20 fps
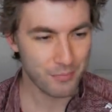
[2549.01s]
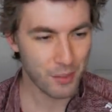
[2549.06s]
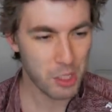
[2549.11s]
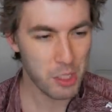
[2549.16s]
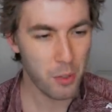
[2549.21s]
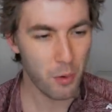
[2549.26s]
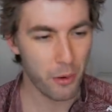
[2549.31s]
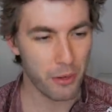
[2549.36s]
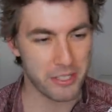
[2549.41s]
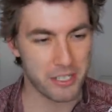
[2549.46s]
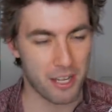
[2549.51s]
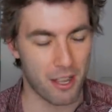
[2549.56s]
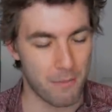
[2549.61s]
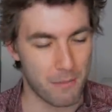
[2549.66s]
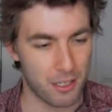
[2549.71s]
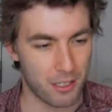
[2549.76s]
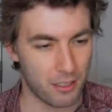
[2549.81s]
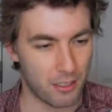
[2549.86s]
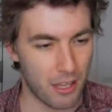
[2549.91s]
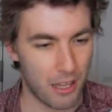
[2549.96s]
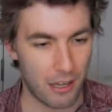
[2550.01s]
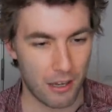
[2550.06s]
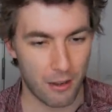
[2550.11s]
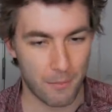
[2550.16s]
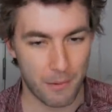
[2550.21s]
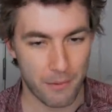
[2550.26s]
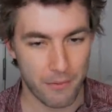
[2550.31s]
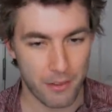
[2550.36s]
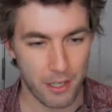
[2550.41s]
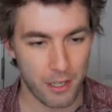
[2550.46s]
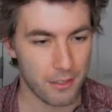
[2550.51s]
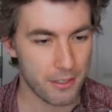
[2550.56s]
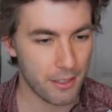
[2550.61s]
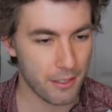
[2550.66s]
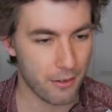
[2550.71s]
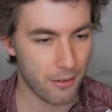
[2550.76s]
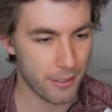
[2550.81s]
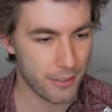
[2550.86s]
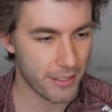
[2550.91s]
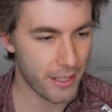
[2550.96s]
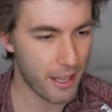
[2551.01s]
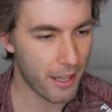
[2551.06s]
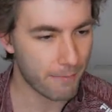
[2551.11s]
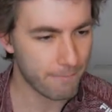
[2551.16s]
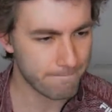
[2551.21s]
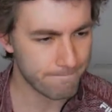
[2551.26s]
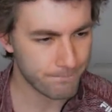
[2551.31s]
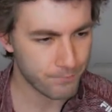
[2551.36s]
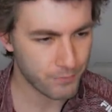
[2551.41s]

You always comment a lot on my videos, I noticed that.